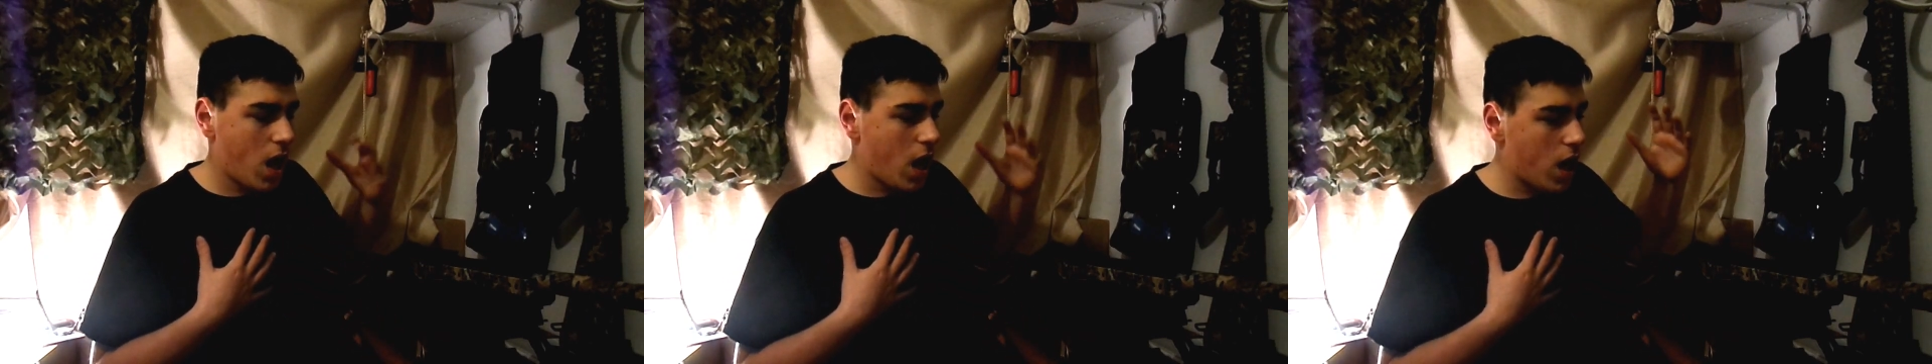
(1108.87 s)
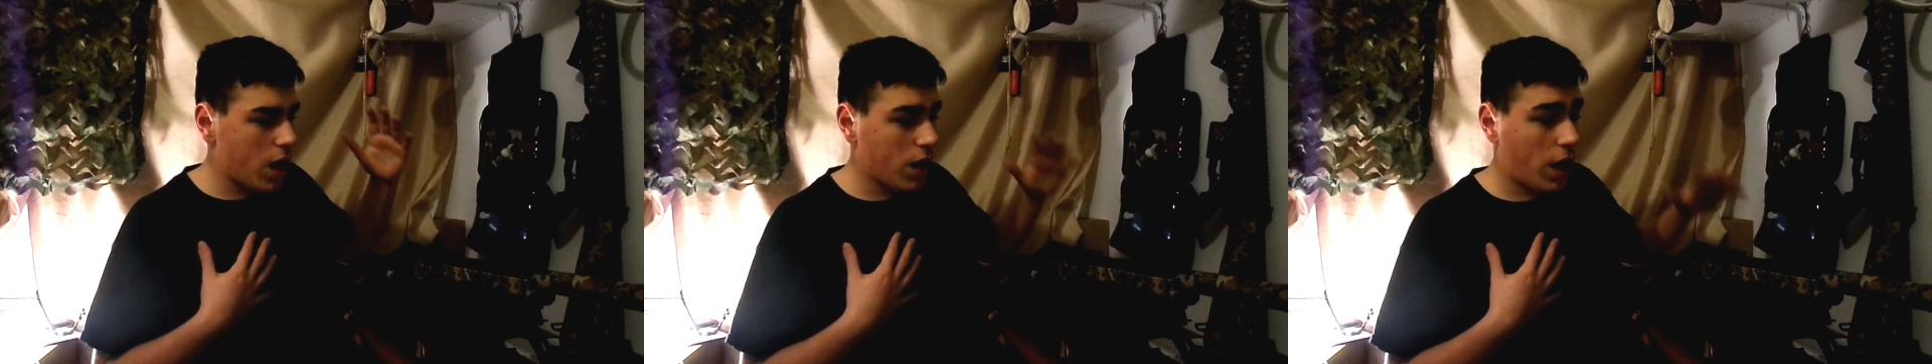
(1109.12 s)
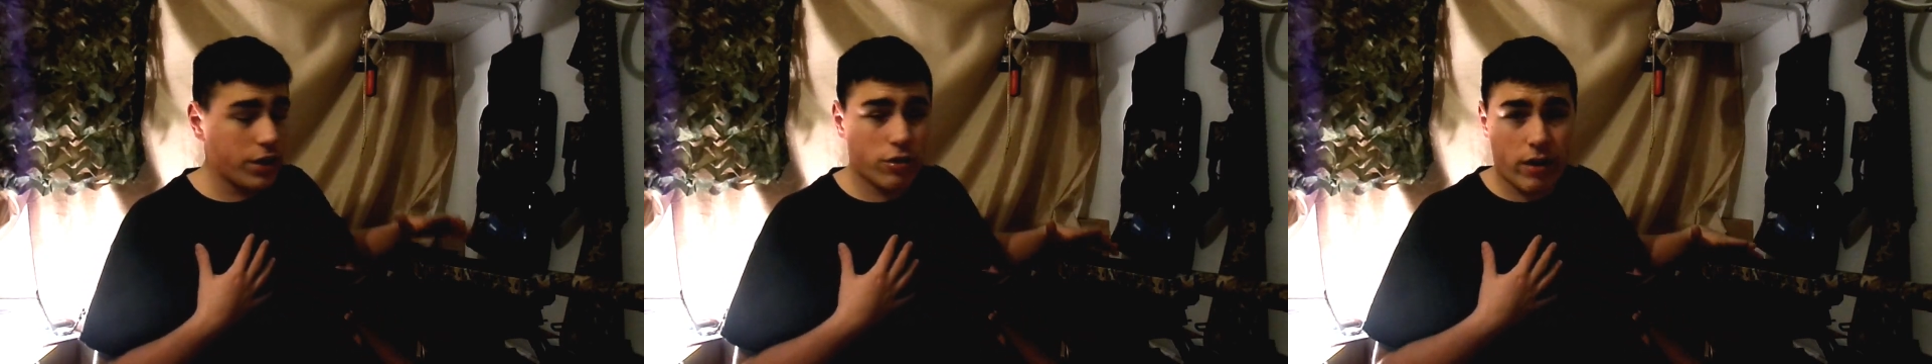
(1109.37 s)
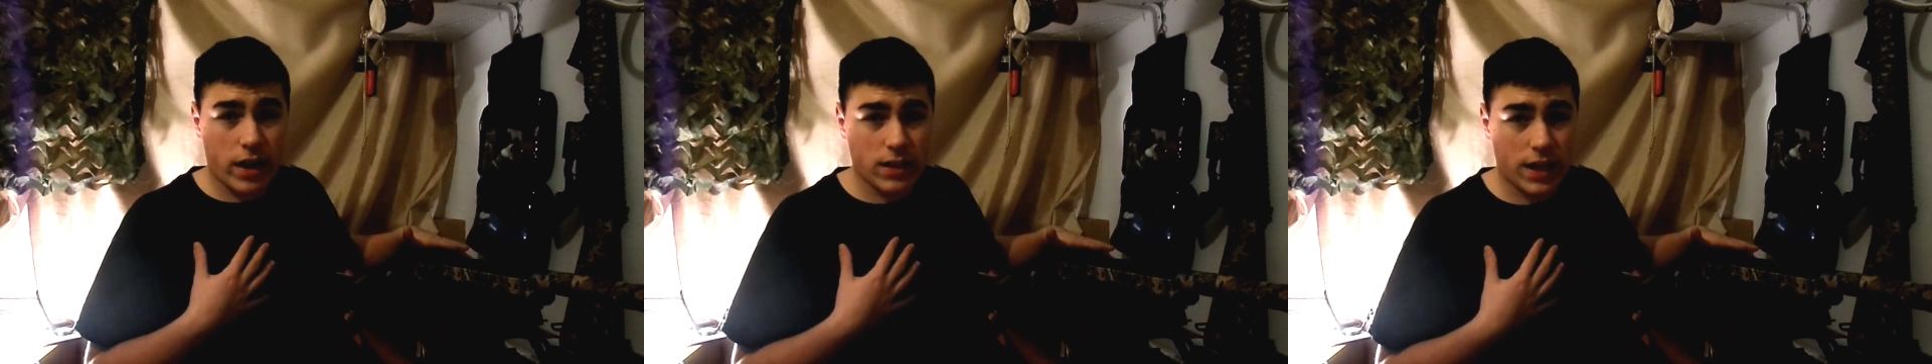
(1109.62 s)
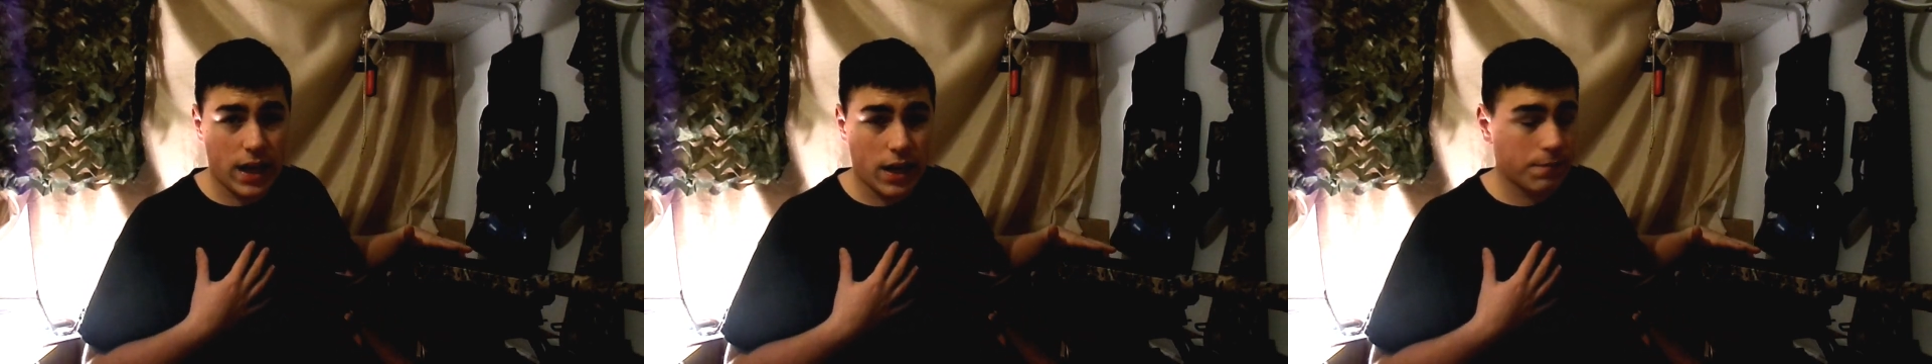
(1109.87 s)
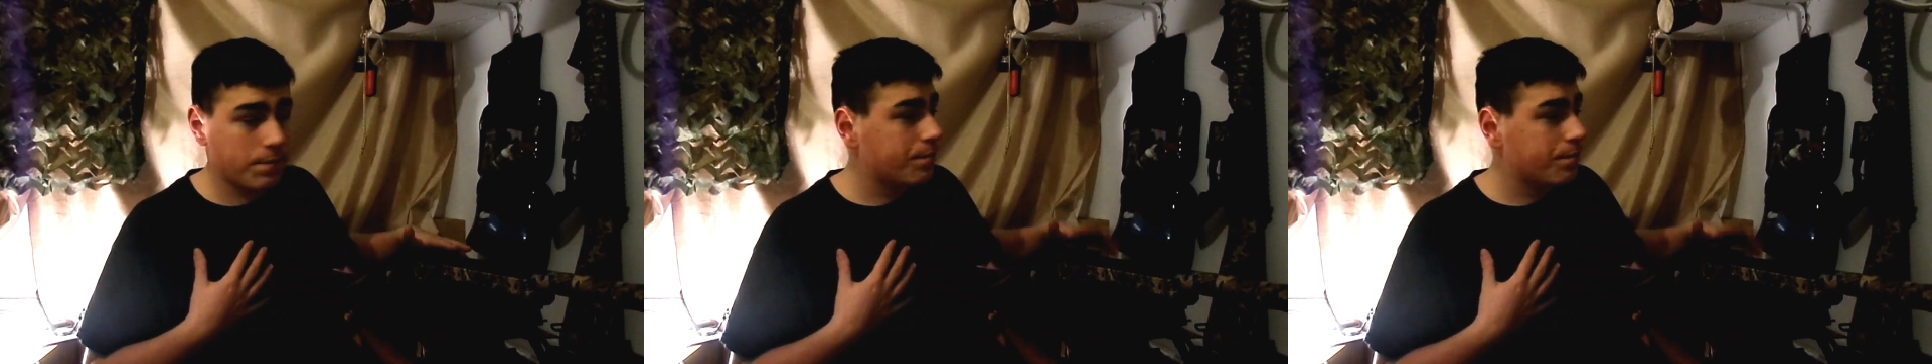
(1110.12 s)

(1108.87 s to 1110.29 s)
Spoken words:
an under 18,